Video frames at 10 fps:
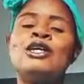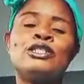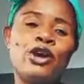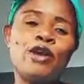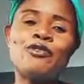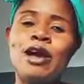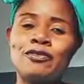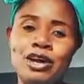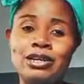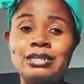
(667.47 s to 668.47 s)
So if you
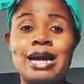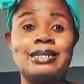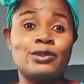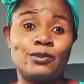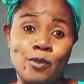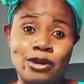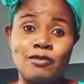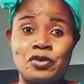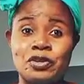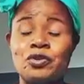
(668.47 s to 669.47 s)
have done it and it's
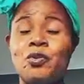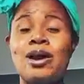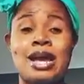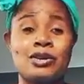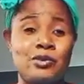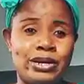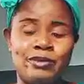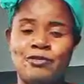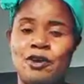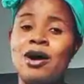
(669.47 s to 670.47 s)
working for you, what are you
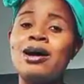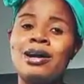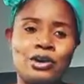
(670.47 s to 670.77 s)
waiting for?